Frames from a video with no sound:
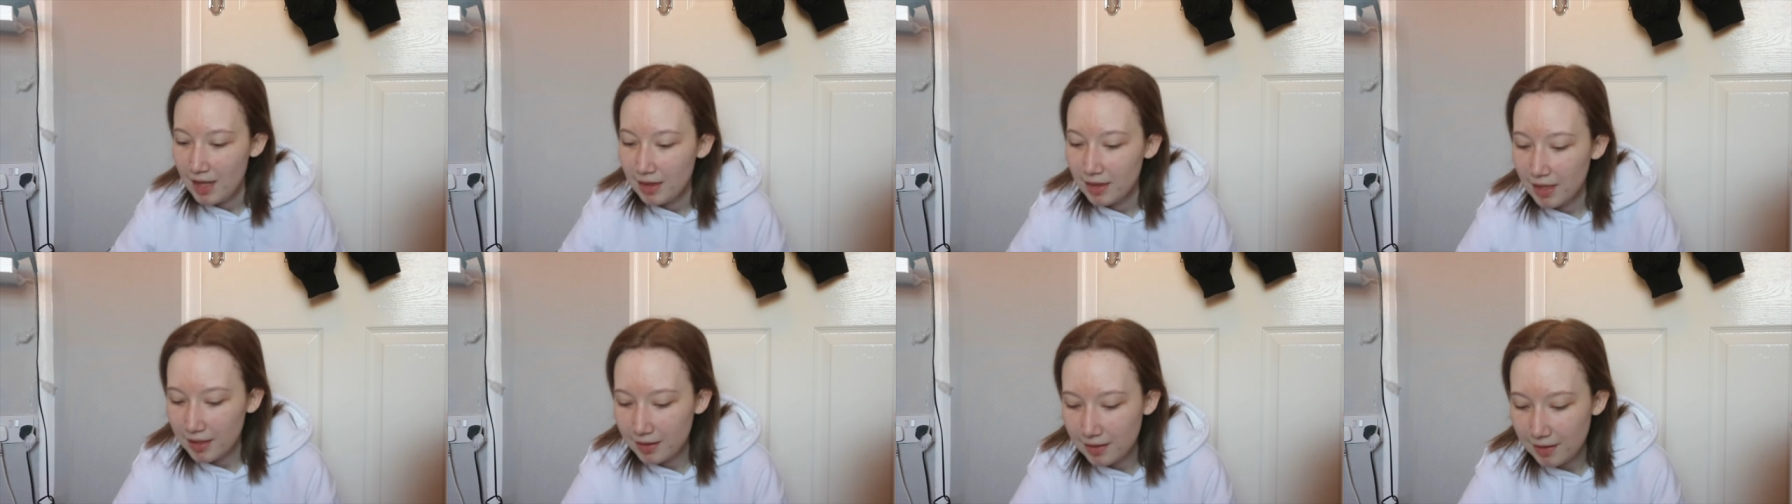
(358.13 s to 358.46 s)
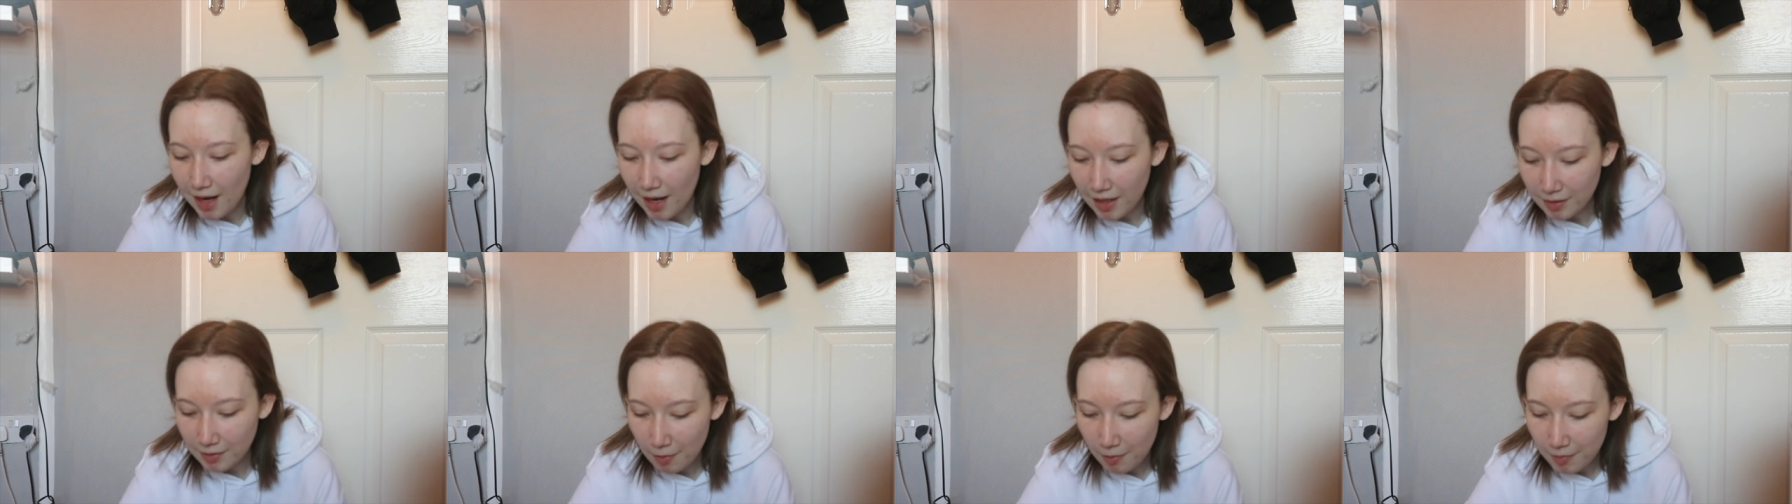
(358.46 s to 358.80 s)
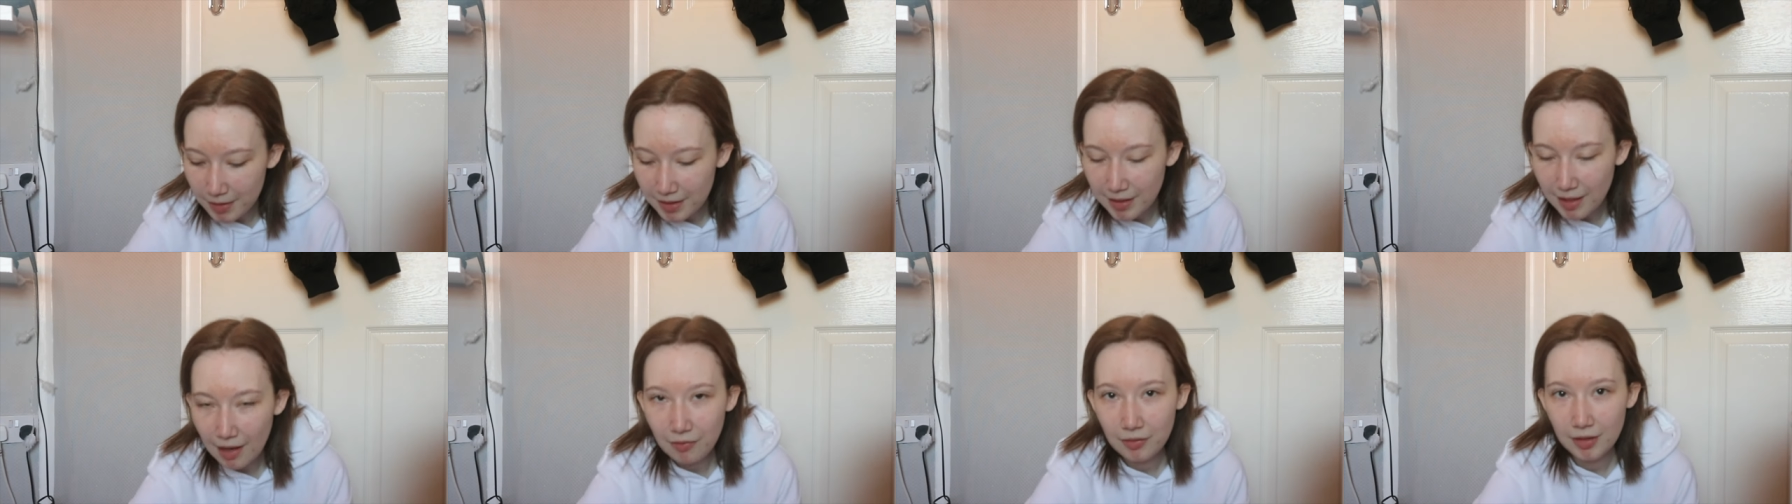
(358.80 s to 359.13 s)
this next one
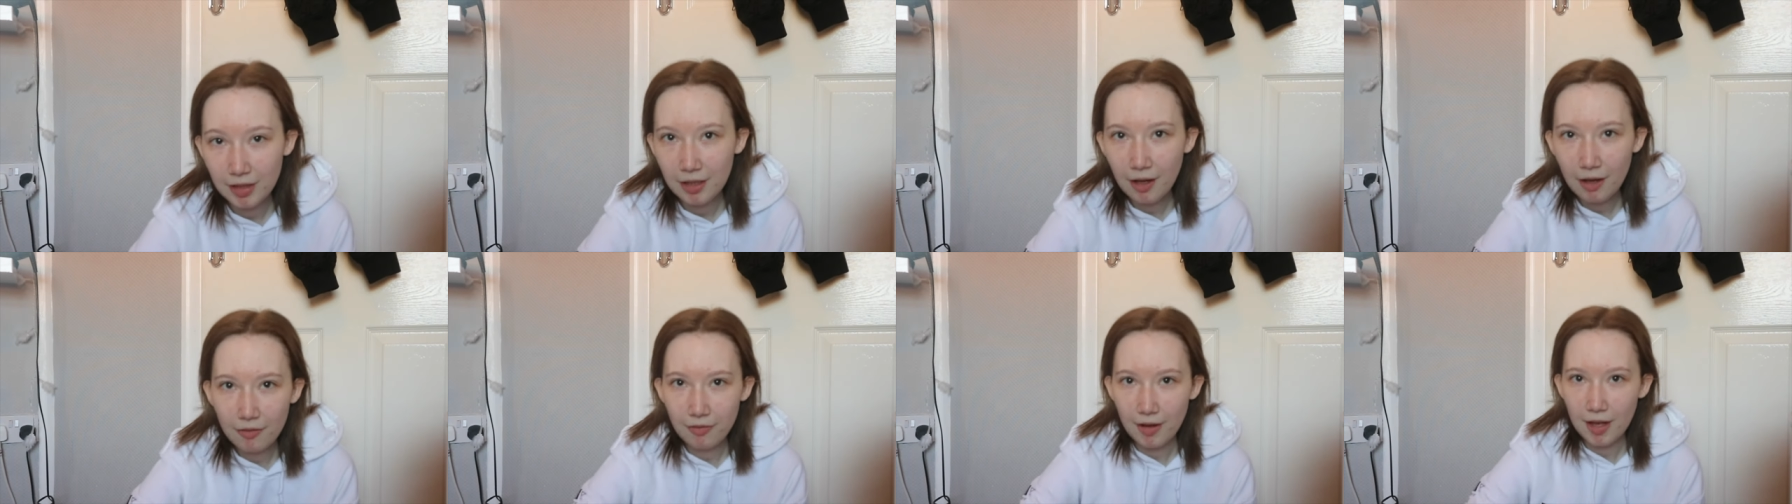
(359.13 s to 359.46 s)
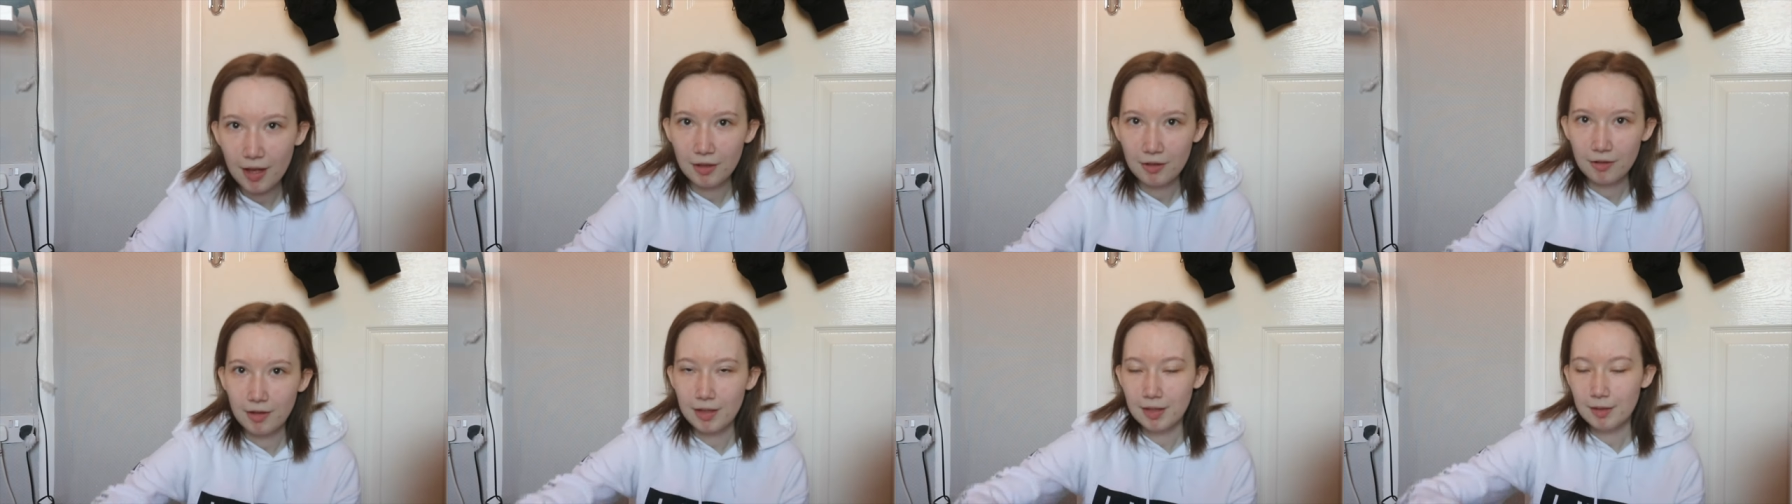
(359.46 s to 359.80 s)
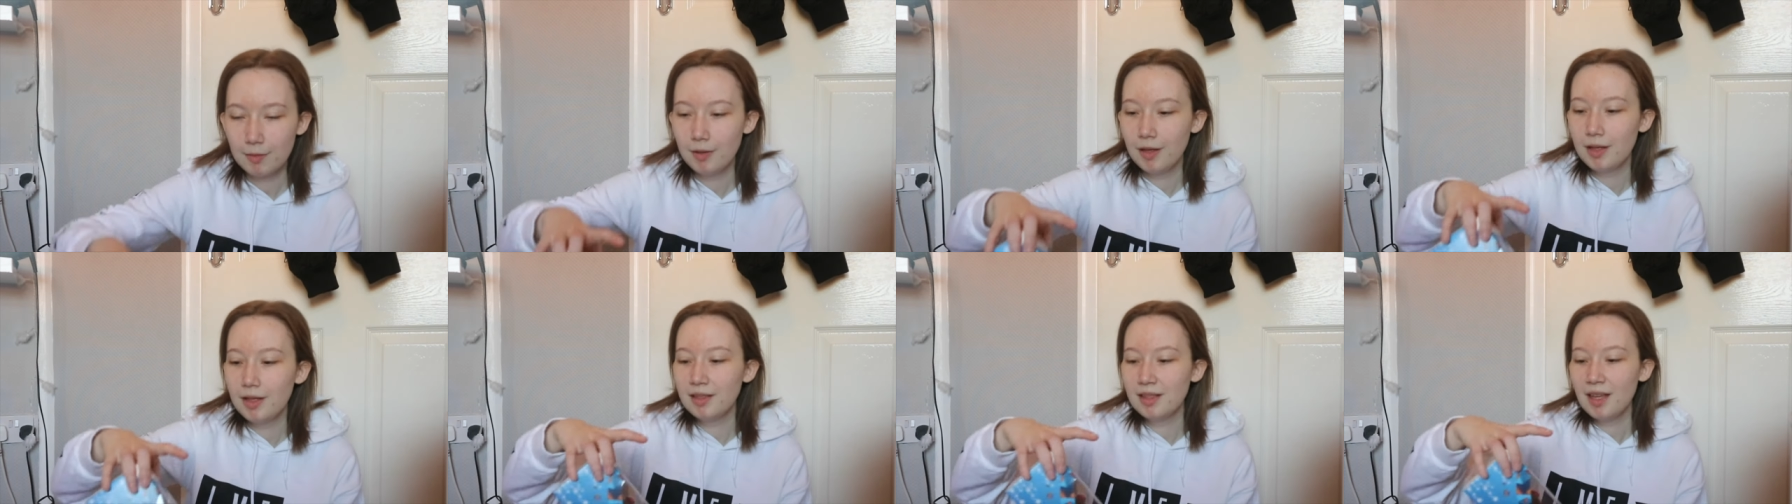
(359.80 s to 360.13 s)
was definitely off Father
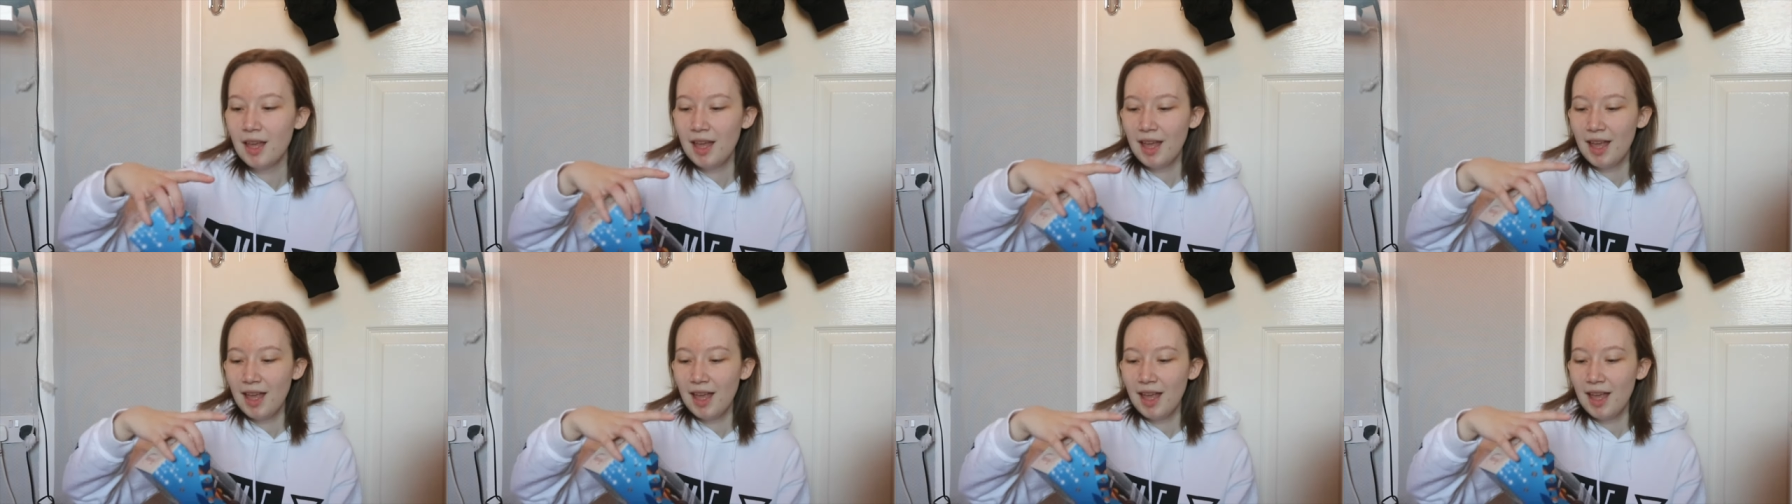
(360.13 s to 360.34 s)
Christmas,